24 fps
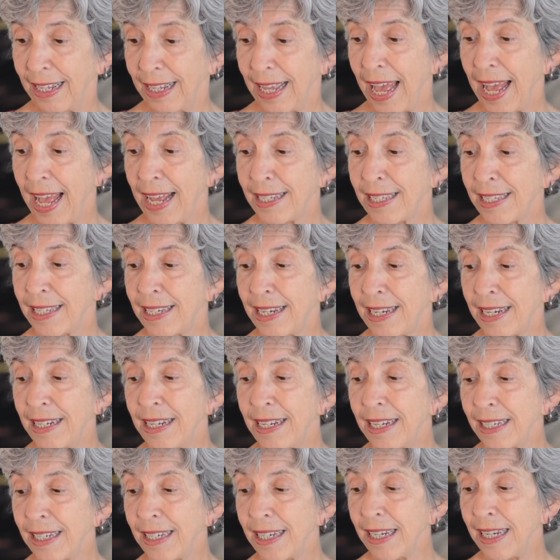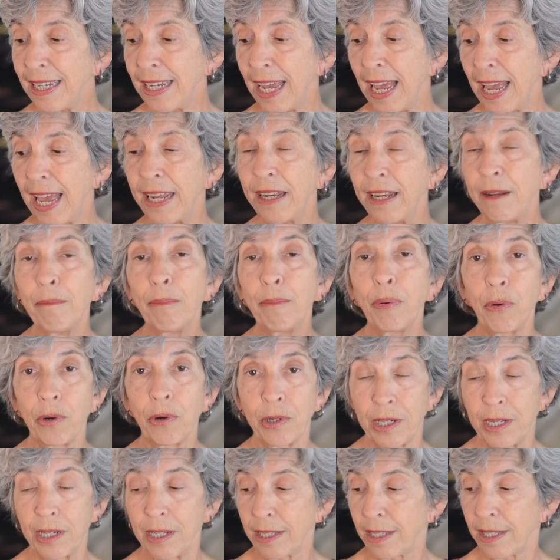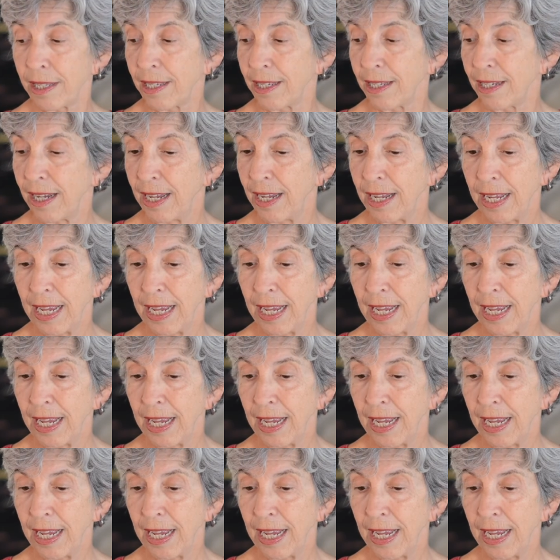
has dignity and importance